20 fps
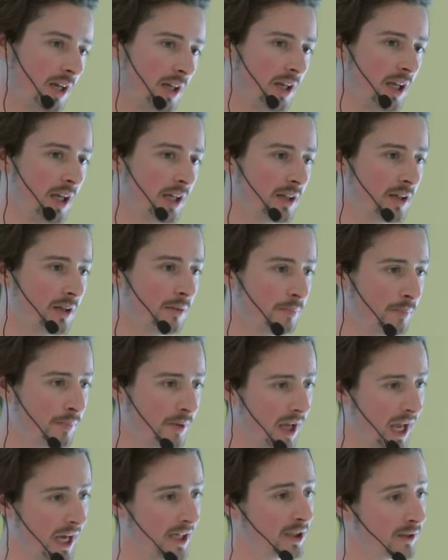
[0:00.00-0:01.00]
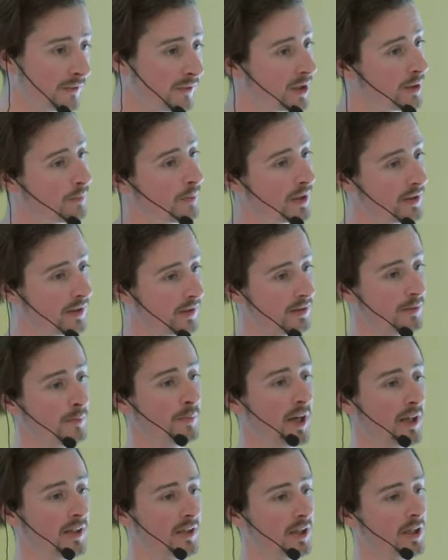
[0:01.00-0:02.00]
And actively
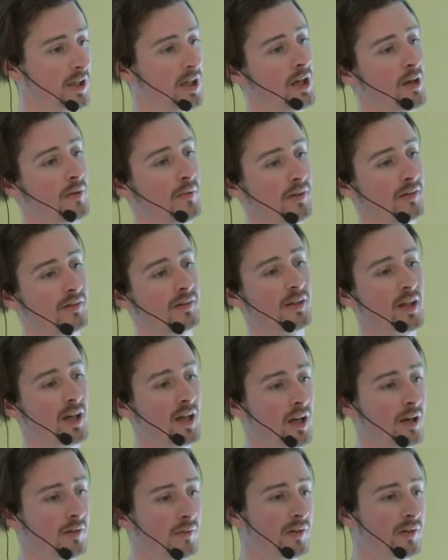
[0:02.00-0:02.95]
participating with their,